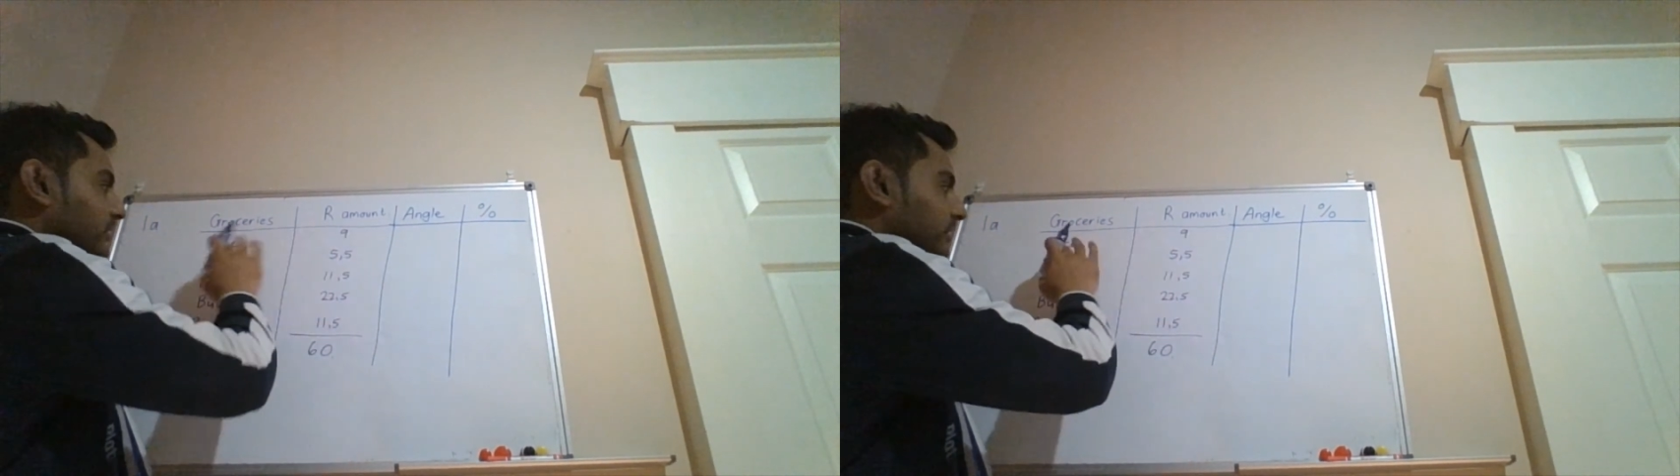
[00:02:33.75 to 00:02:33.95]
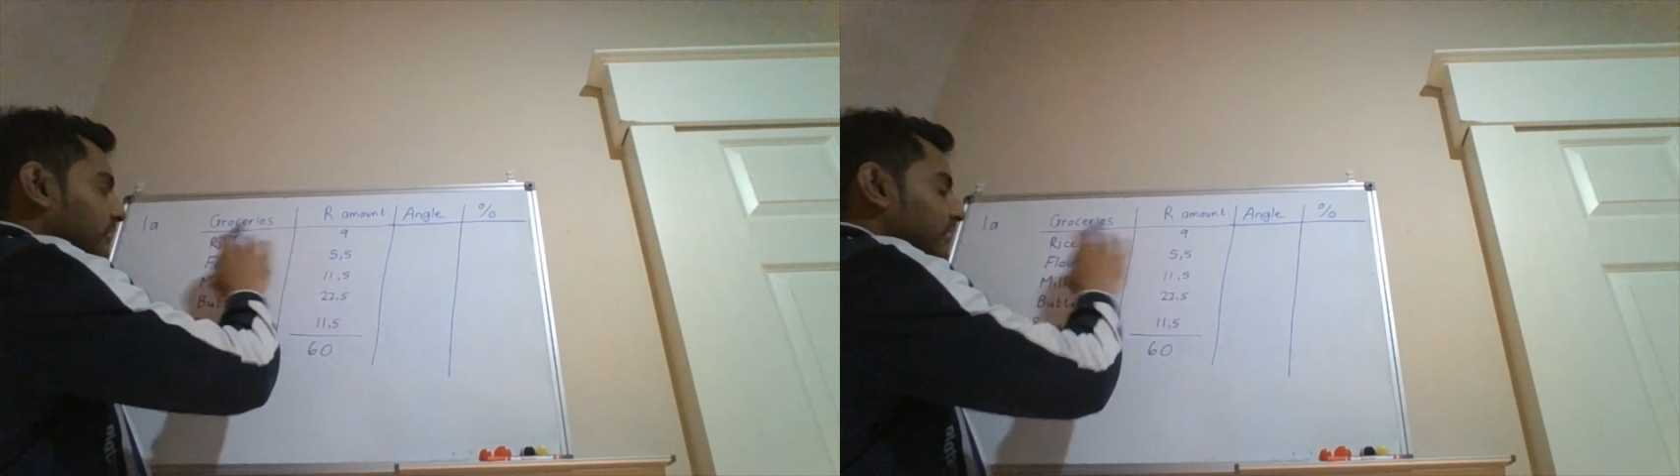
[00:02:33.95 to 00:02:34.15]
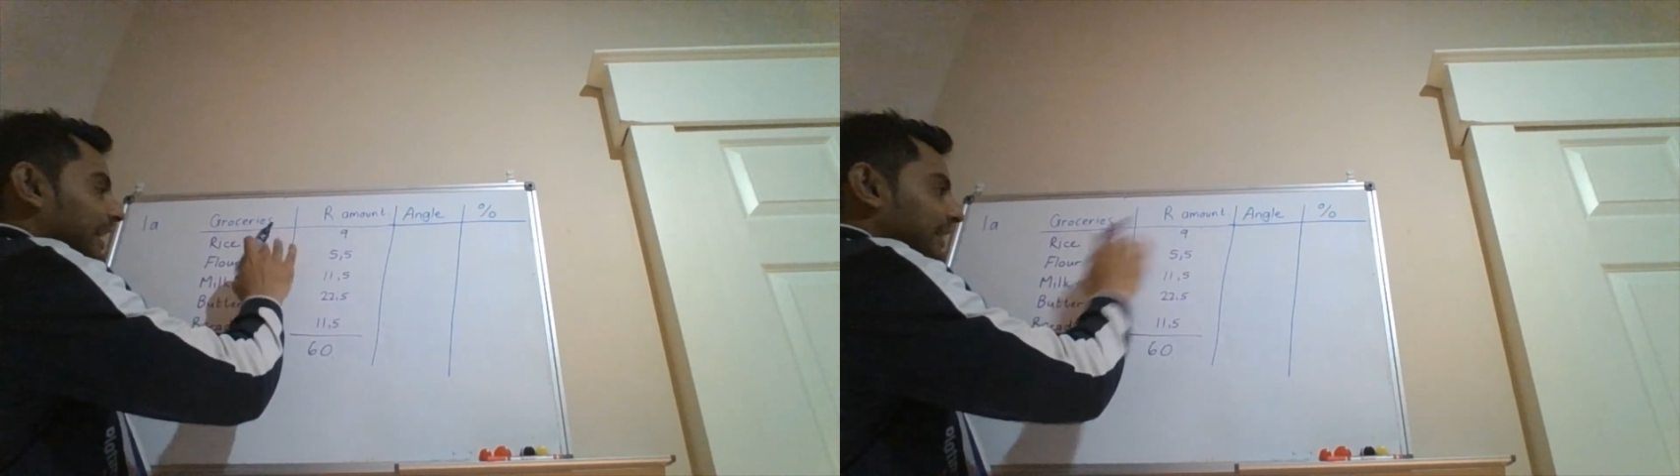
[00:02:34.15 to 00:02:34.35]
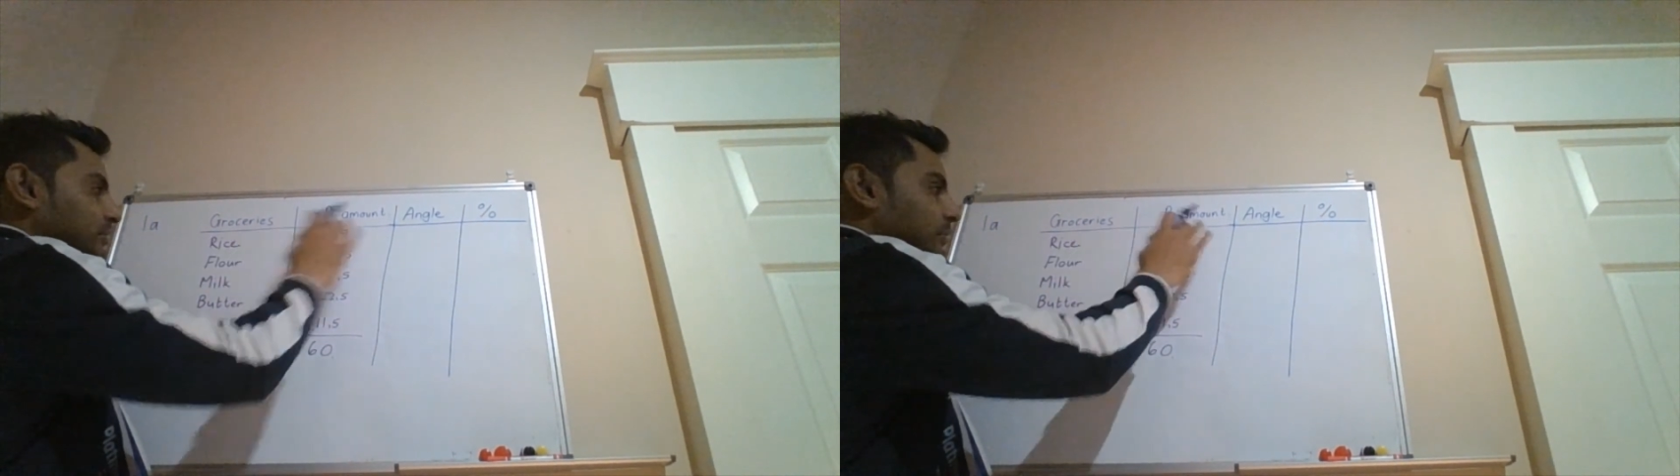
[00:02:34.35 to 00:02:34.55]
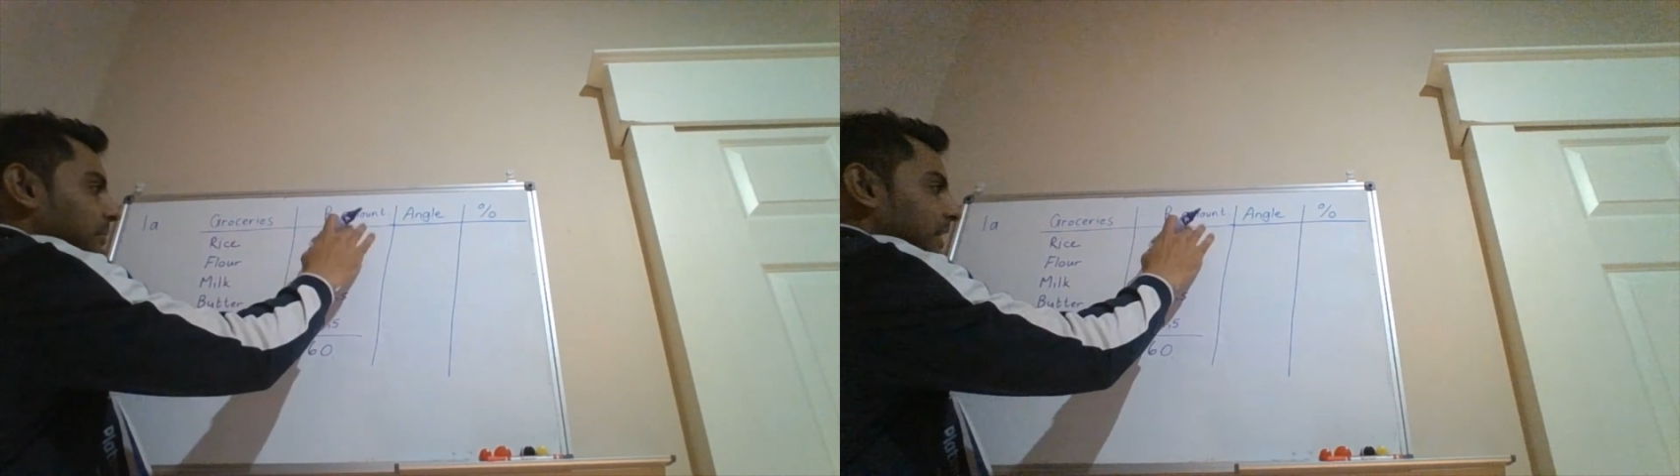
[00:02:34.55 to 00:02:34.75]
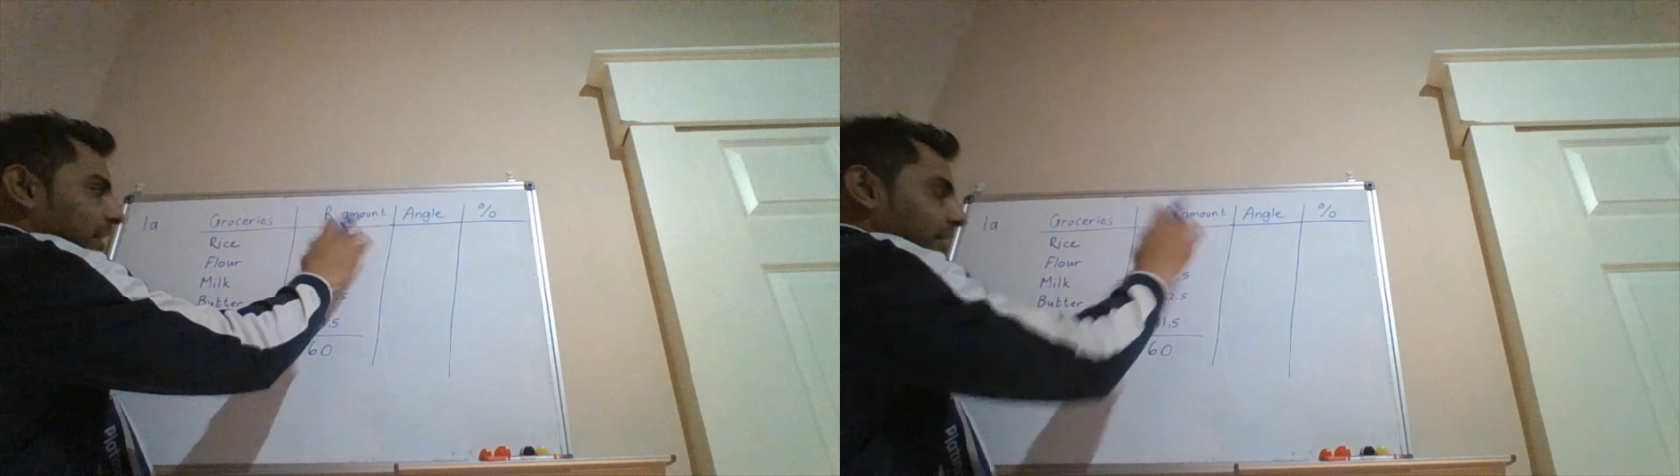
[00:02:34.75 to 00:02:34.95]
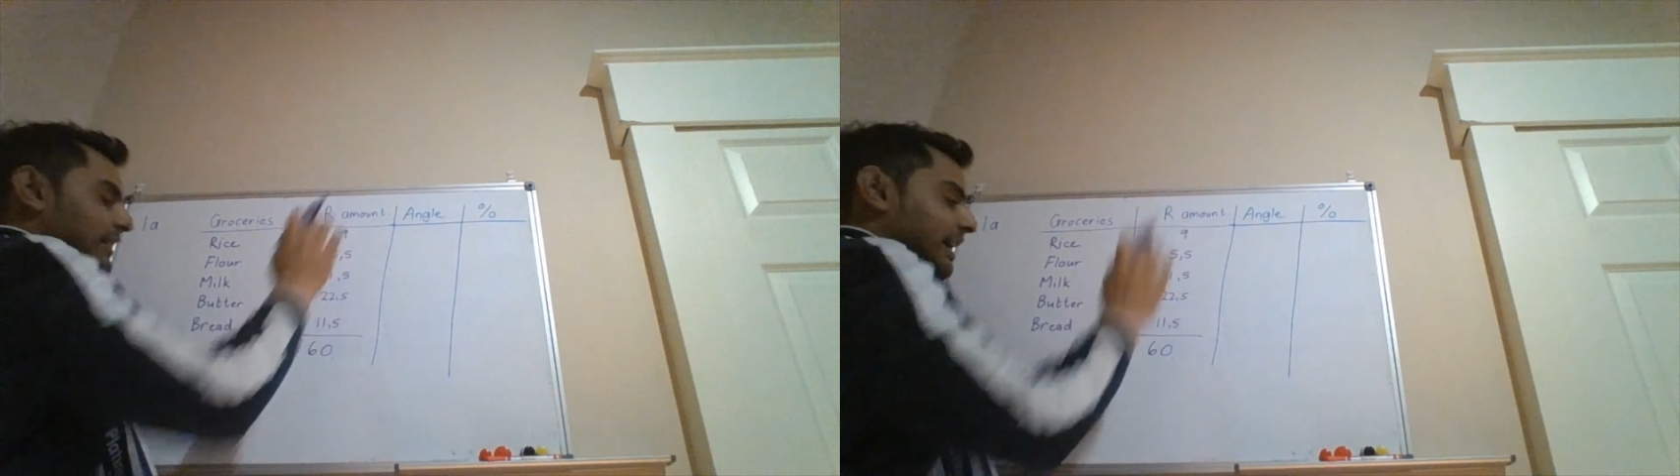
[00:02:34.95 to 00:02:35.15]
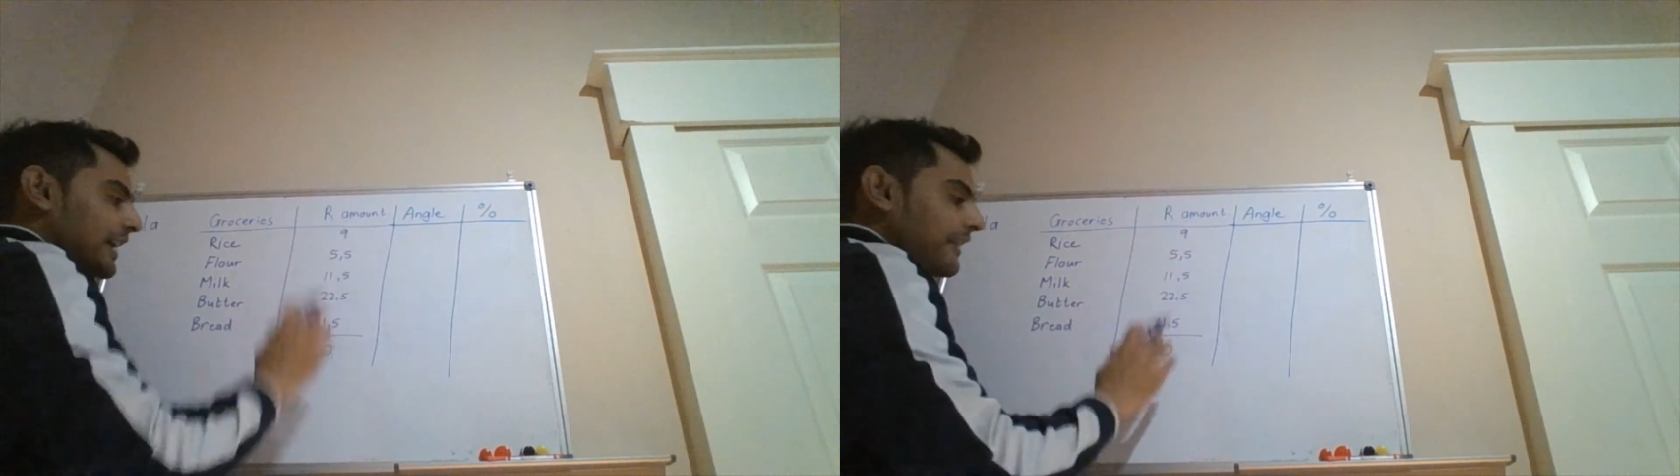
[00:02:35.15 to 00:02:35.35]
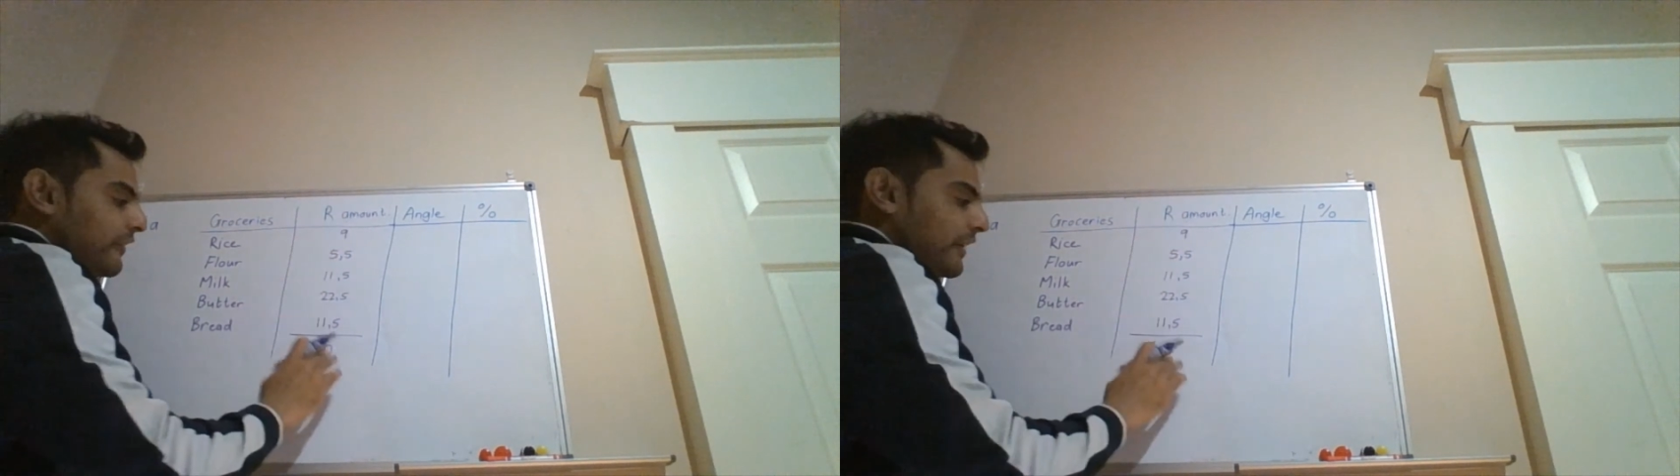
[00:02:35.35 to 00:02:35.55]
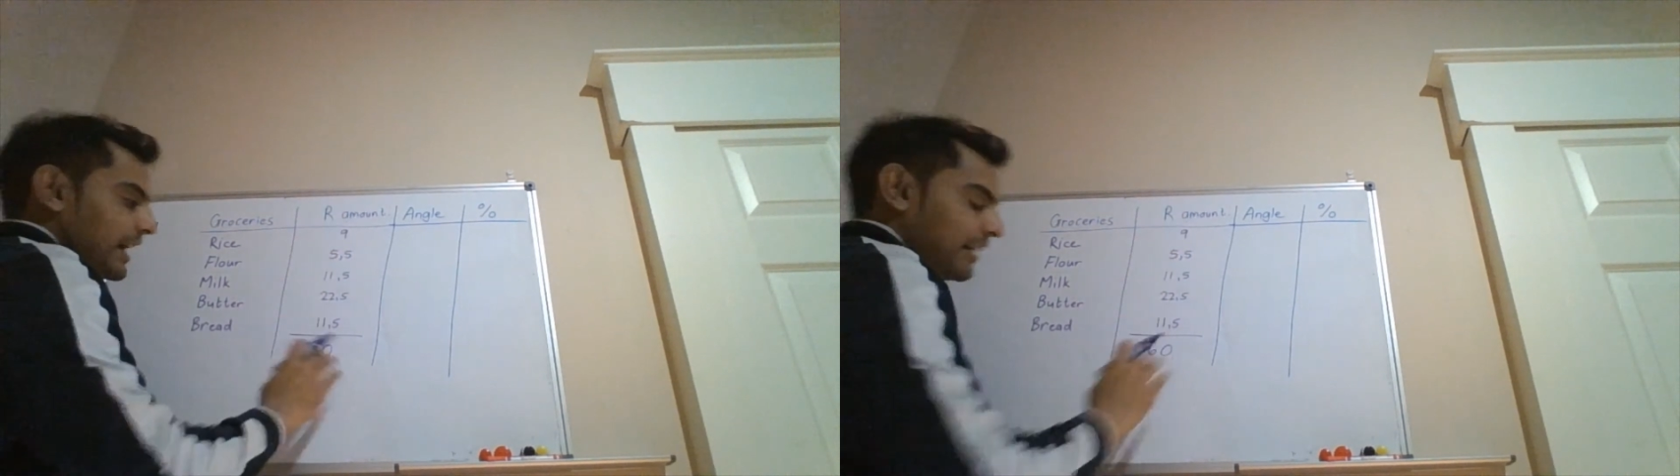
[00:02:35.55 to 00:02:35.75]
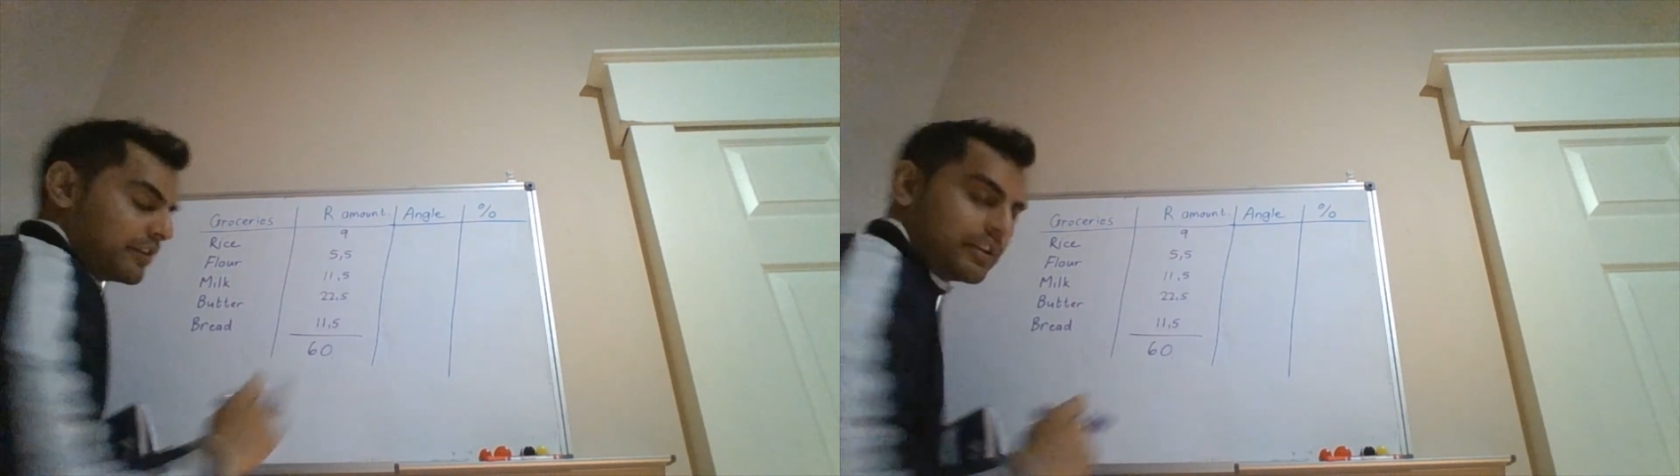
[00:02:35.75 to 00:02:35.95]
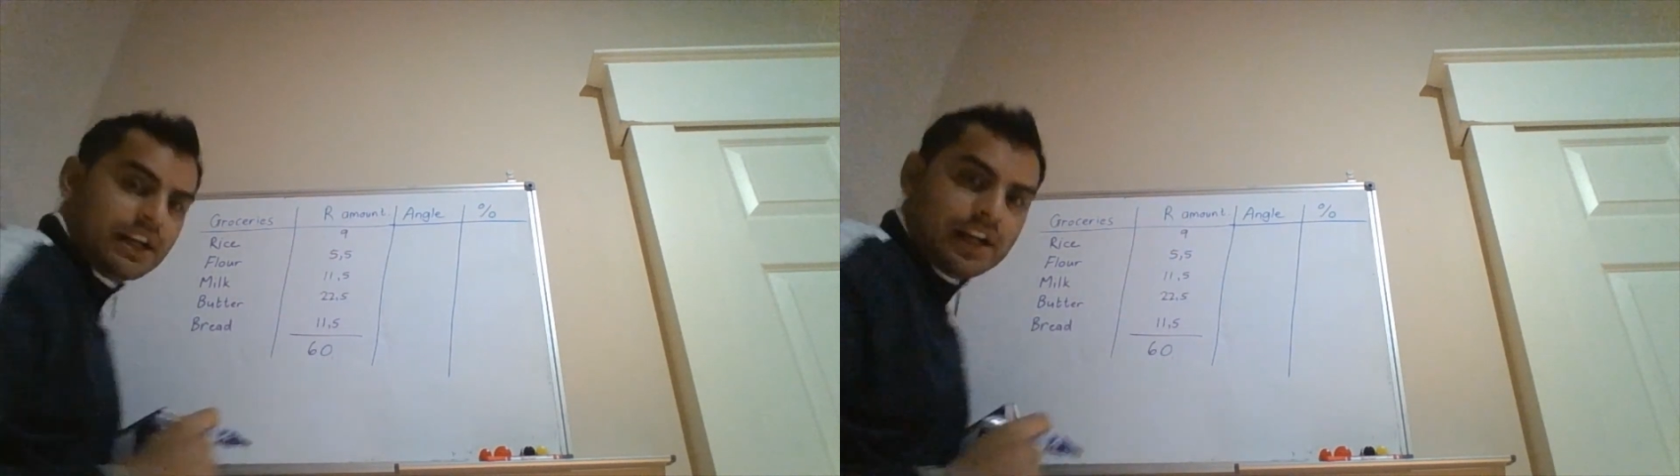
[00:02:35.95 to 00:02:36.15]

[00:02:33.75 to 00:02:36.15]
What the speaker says: the rice will be 9 Rand